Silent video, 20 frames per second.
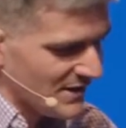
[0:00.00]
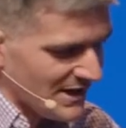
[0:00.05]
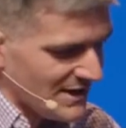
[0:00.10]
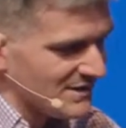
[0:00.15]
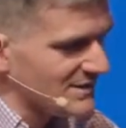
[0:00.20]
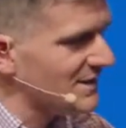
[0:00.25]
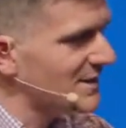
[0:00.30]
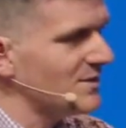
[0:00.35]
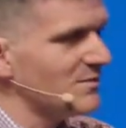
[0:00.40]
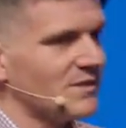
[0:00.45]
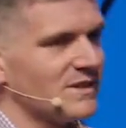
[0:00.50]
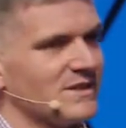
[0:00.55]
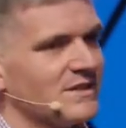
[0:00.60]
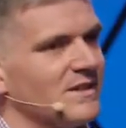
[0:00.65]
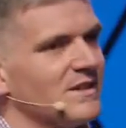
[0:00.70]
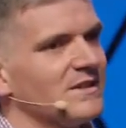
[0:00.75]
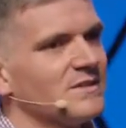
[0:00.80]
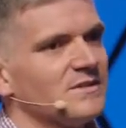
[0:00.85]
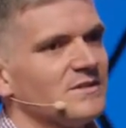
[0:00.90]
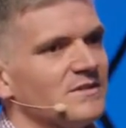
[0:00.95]
they love one
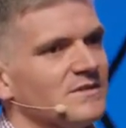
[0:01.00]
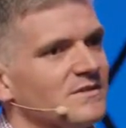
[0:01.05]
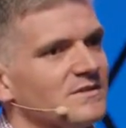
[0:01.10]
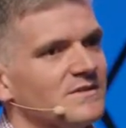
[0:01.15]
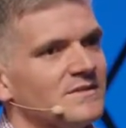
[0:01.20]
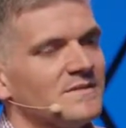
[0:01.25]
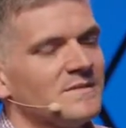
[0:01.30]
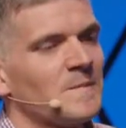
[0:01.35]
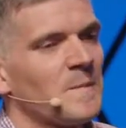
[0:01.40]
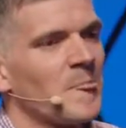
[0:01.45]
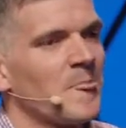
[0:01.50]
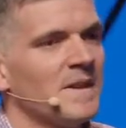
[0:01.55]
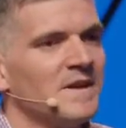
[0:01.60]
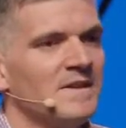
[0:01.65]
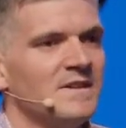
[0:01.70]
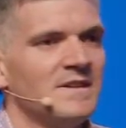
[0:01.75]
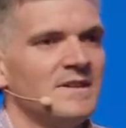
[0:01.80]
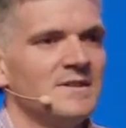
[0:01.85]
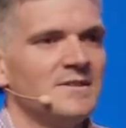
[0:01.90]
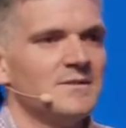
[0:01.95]
another,
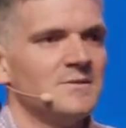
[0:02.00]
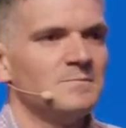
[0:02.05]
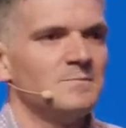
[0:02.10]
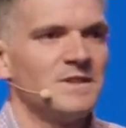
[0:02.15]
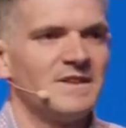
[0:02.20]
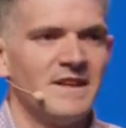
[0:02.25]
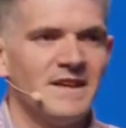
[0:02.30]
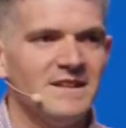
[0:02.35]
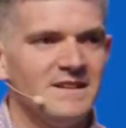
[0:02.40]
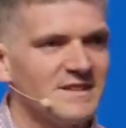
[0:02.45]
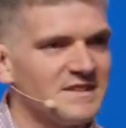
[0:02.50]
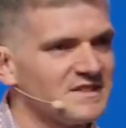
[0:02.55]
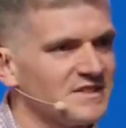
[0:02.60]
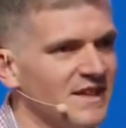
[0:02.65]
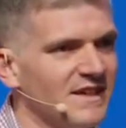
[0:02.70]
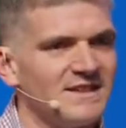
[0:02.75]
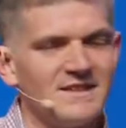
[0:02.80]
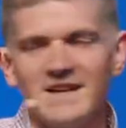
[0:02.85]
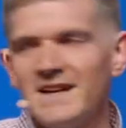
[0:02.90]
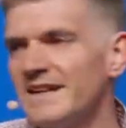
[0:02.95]
but they let
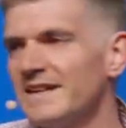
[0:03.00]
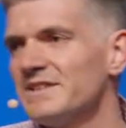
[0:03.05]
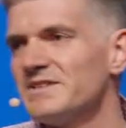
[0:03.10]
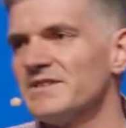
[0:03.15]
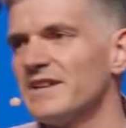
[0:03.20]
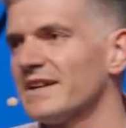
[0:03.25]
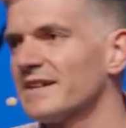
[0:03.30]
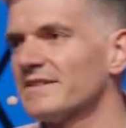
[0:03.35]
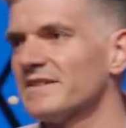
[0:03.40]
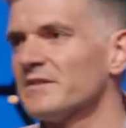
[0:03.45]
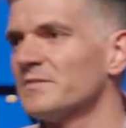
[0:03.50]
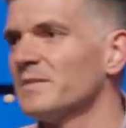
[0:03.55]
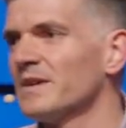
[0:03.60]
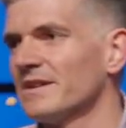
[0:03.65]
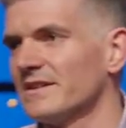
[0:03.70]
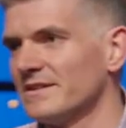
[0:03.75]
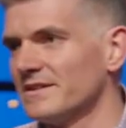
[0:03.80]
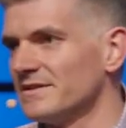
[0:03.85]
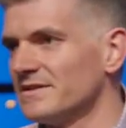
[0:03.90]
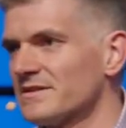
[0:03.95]
Satan hijack their
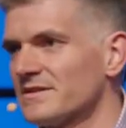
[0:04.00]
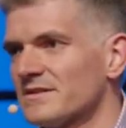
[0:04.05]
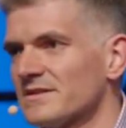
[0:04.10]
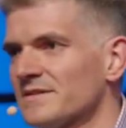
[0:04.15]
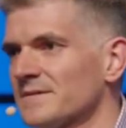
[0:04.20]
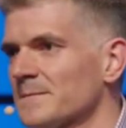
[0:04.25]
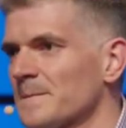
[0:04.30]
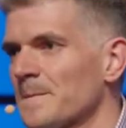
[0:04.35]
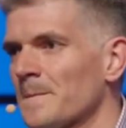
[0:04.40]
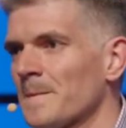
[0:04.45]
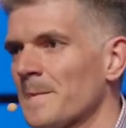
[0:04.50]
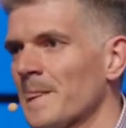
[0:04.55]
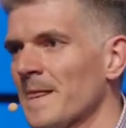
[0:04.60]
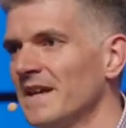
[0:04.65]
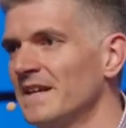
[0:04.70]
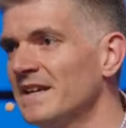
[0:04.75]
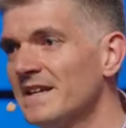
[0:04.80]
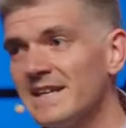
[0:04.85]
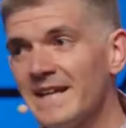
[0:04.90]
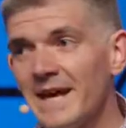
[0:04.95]
marriage.
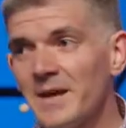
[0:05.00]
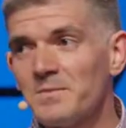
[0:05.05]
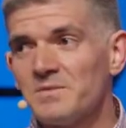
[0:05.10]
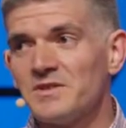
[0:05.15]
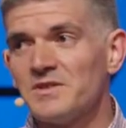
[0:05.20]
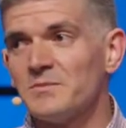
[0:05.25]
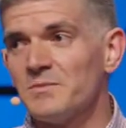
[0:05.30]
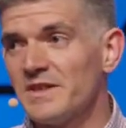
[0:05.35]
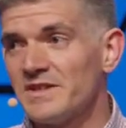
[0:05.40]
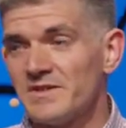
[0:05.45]
And it can happen to the